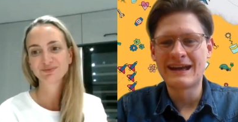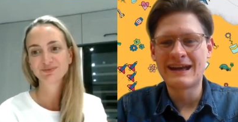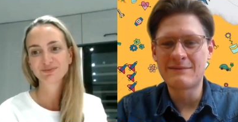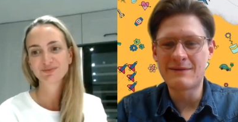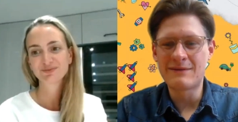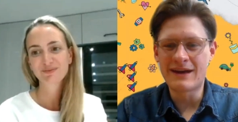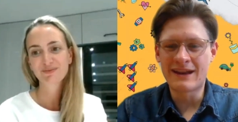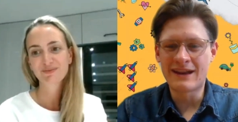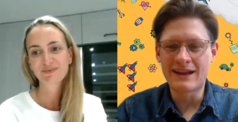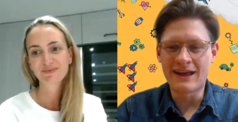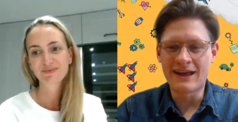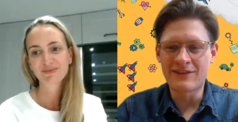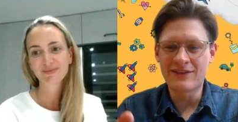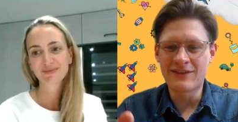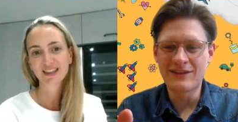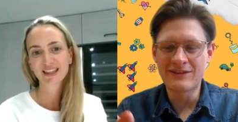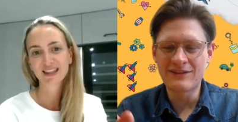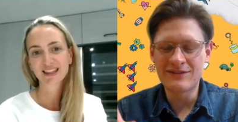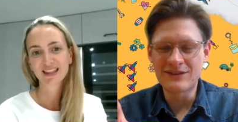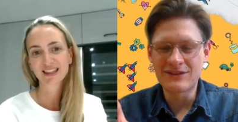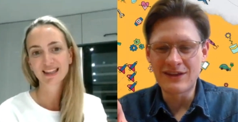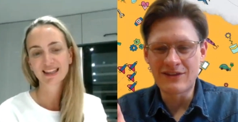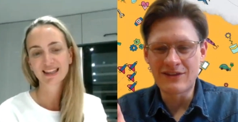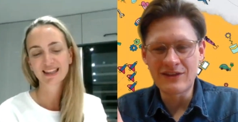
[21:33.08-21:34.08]
Speaker 1: um, I, I
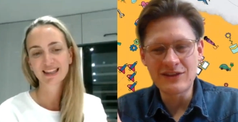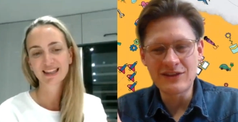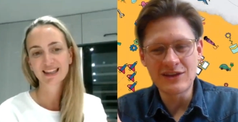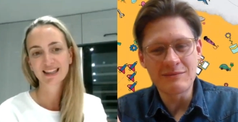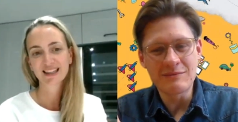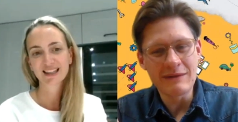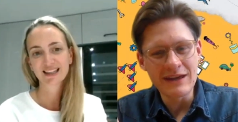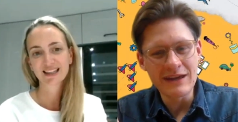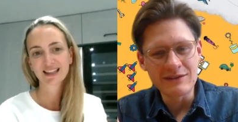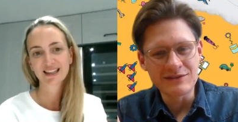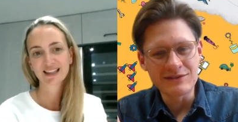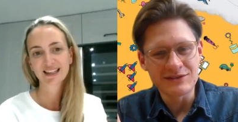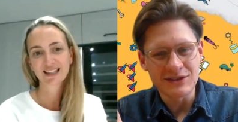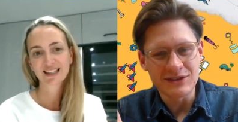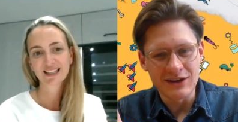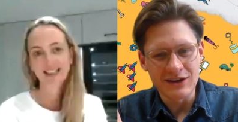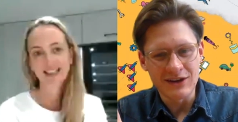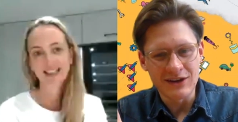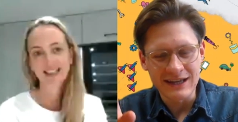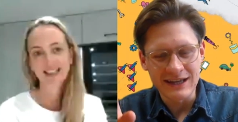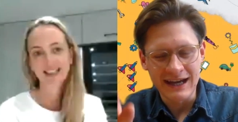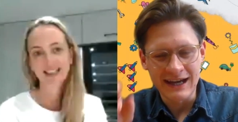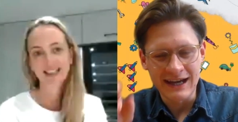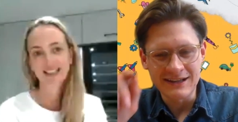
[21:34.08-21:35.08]
think I think you might have
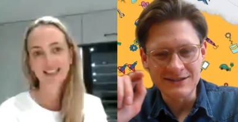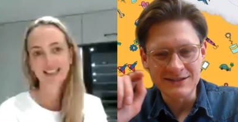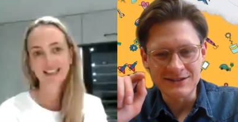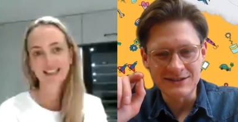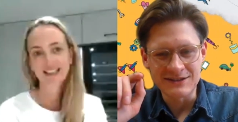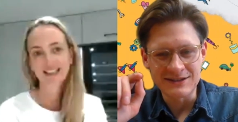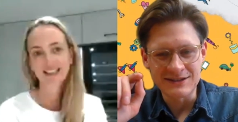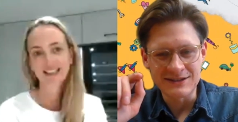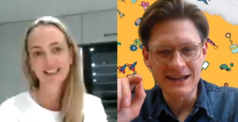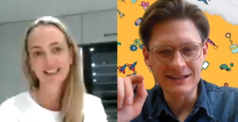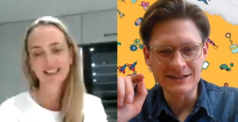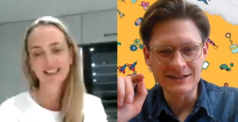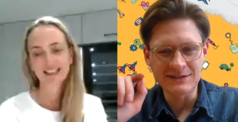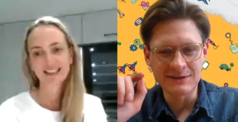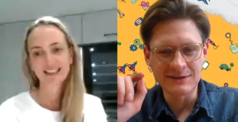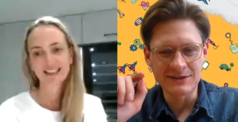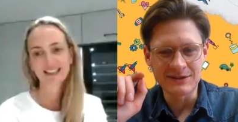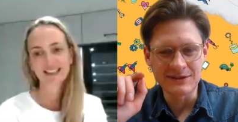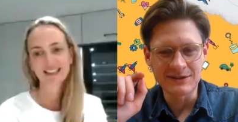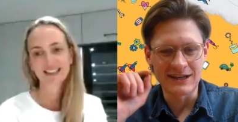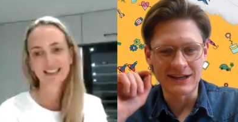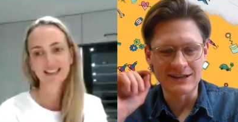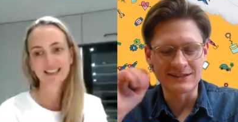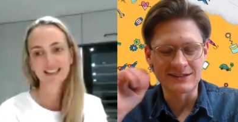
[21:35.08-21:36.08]
started to answer this next
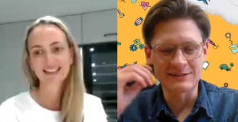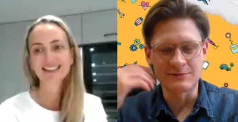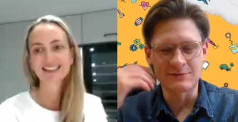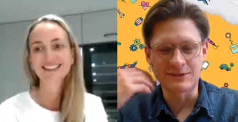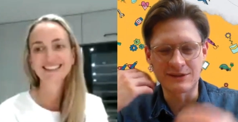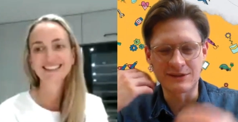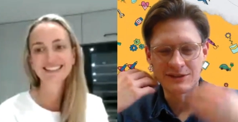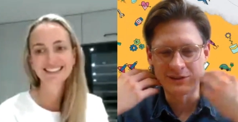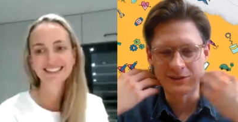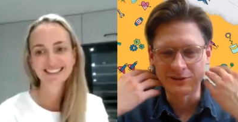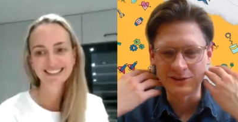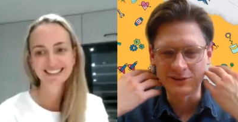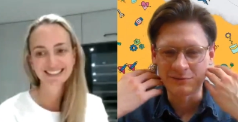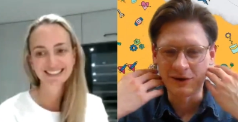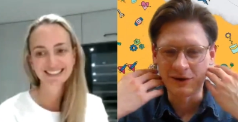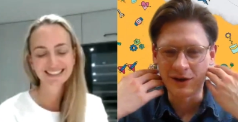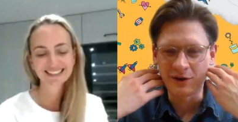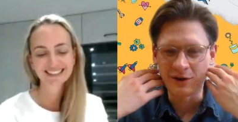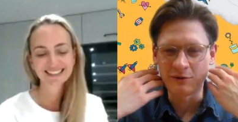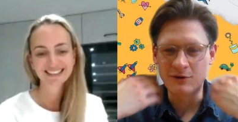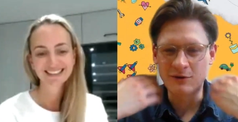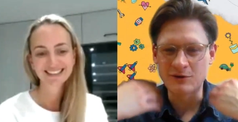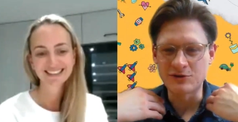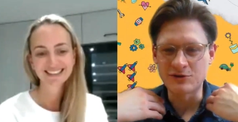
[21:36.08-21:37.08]
question actually when you talked
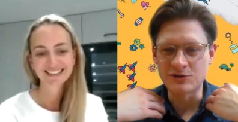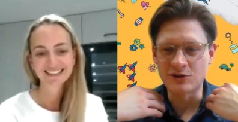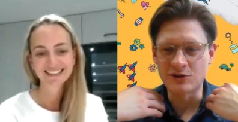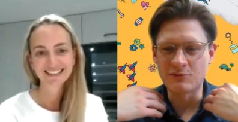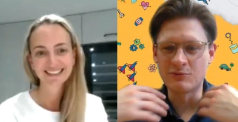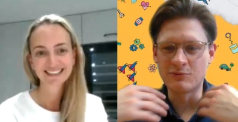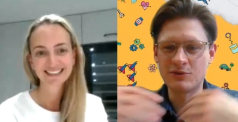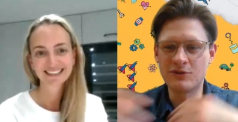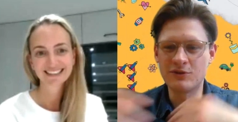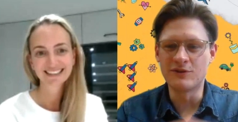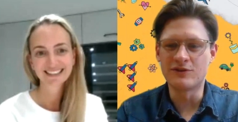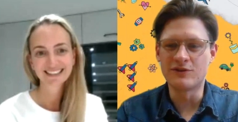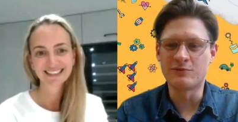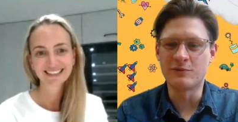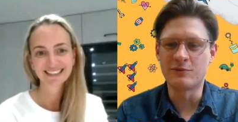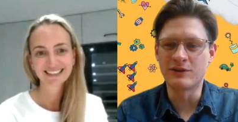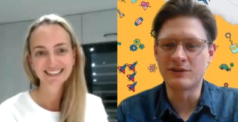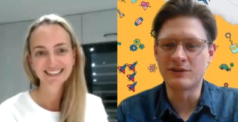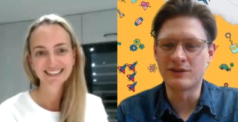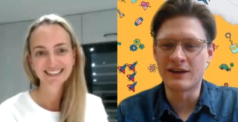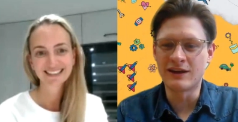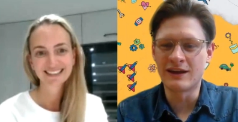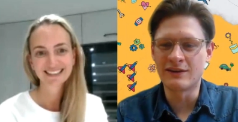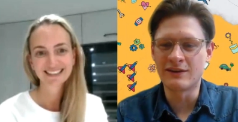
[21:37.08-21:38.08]
about how our jaw moves.
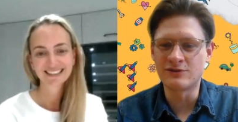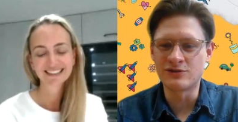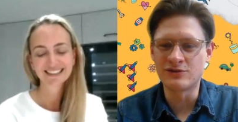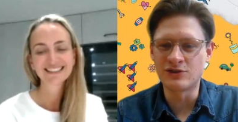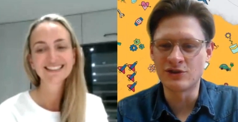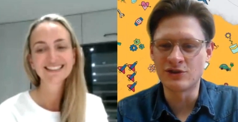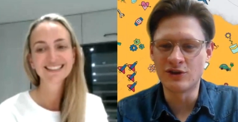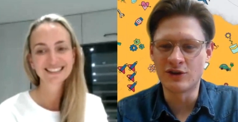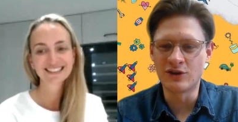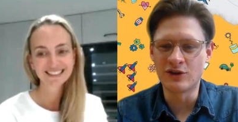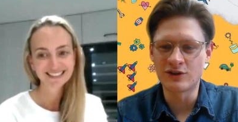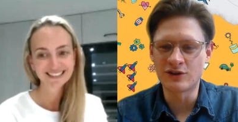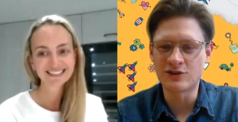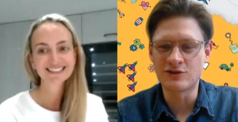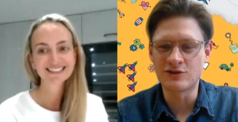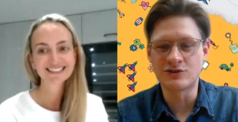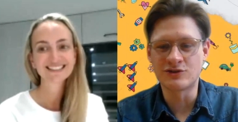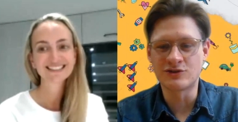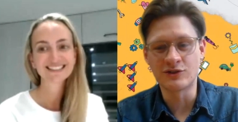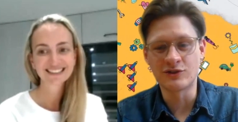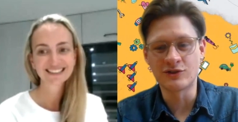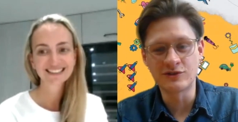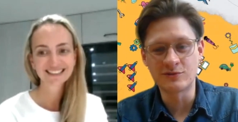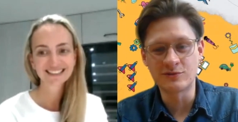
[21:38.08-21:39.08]
But yeah, Josh,
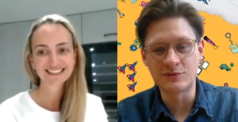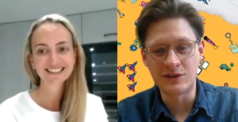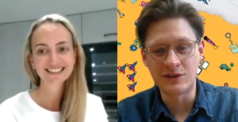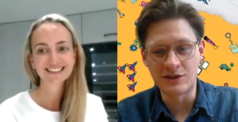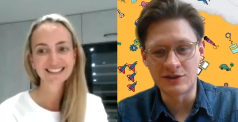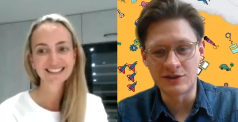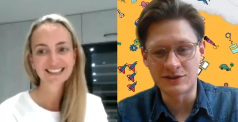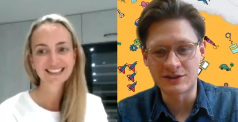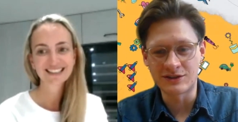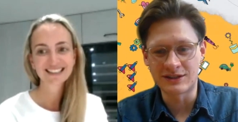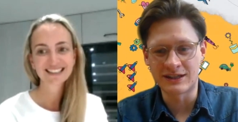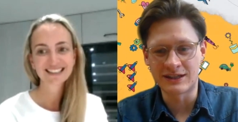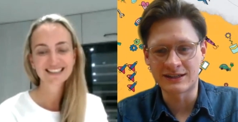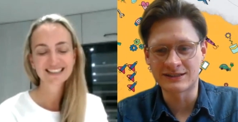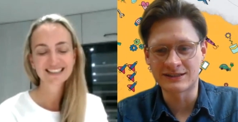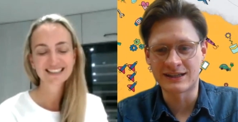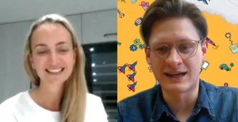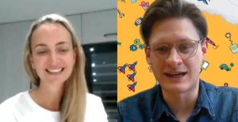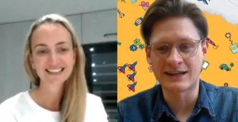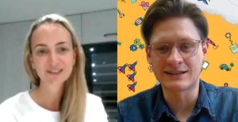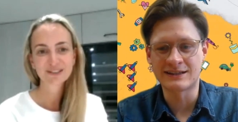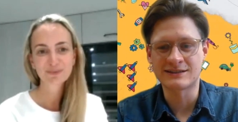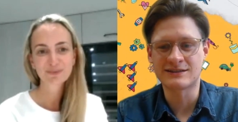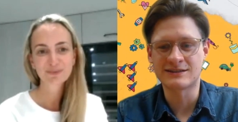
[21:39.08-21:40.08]
who's also in year
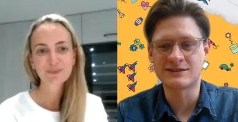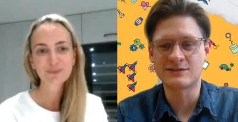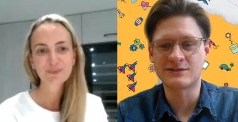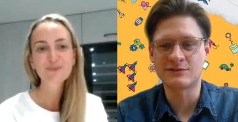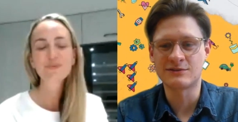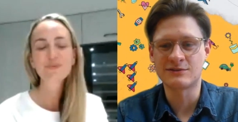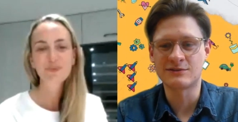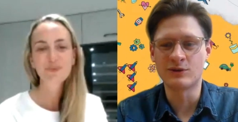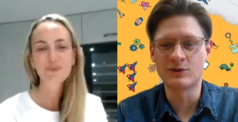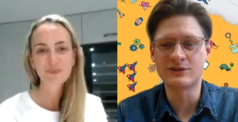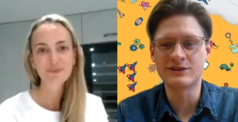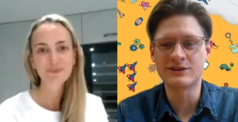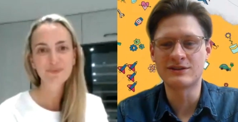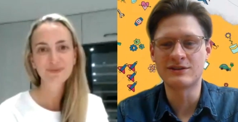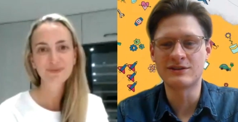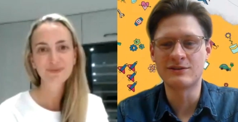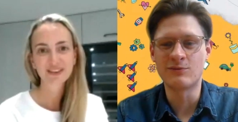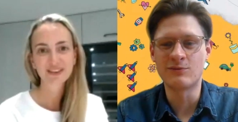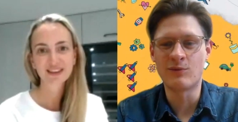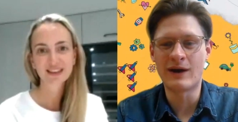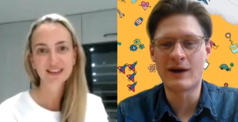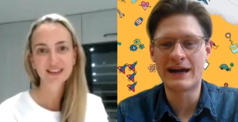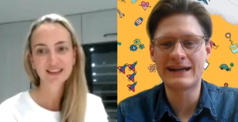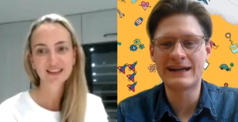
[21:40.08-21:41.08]
six, asks, "What does
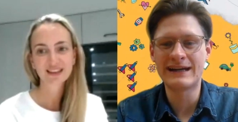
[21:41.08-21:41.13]
it?